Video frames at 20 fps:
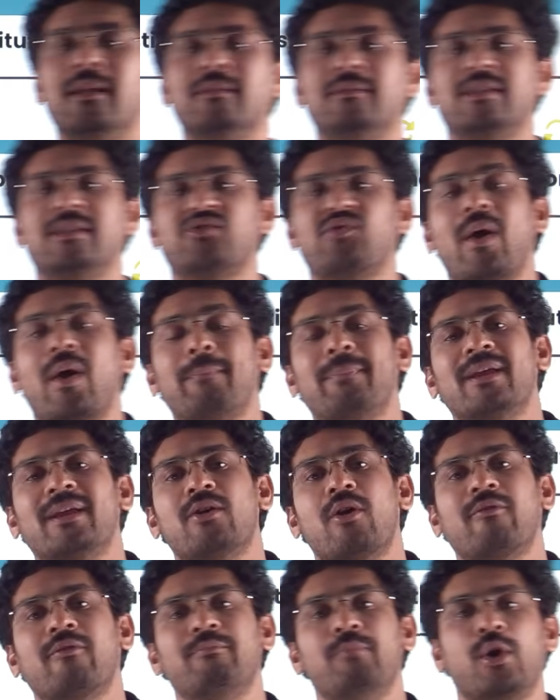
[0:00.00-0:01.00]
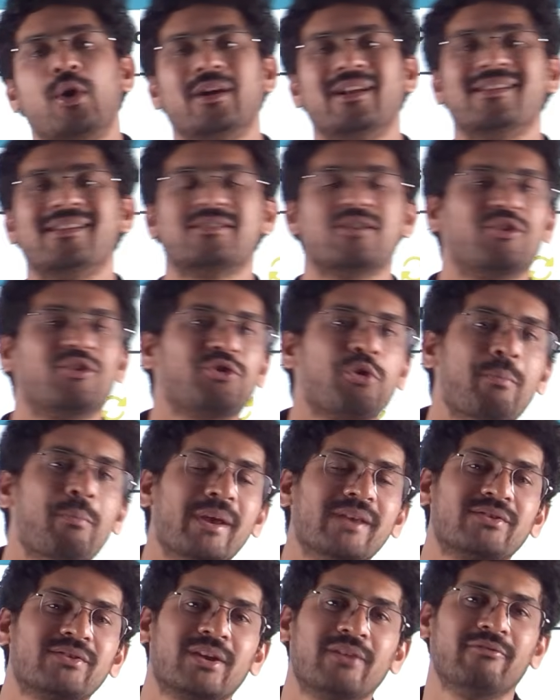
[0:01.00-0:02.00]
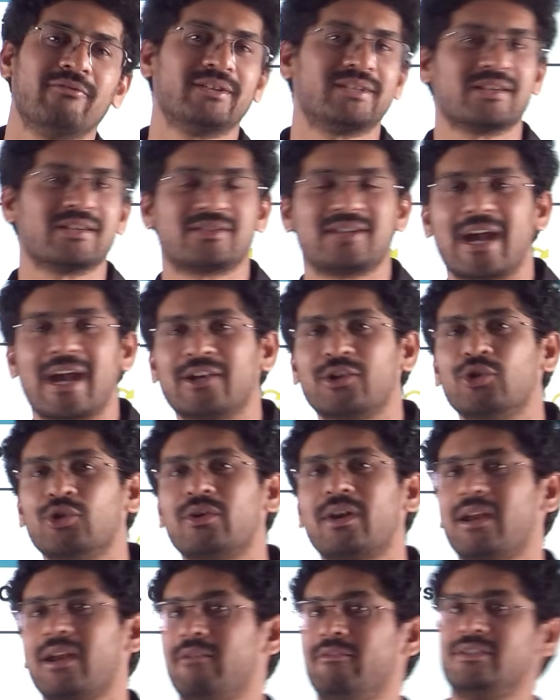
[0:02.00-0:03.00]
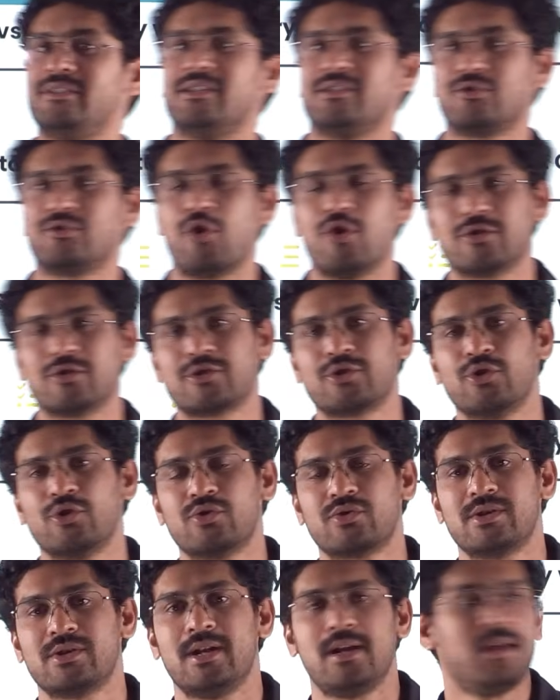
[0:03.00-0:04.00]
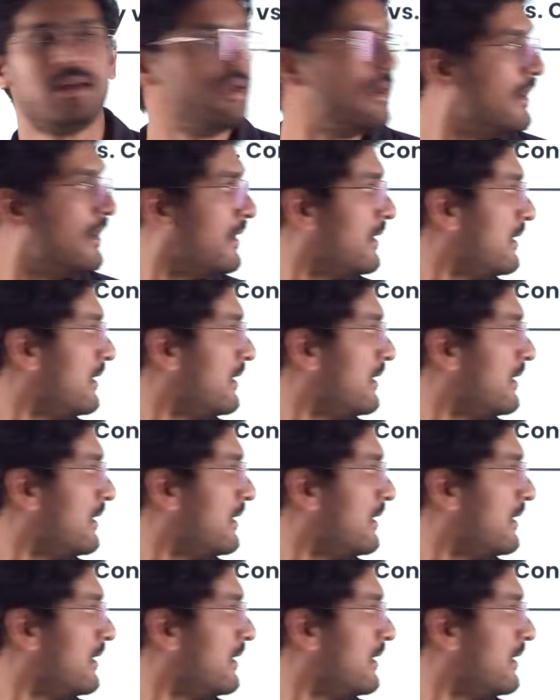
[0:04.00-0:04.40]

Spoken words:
the swapping of bodies, or to mention which is statutory, which is constitutional,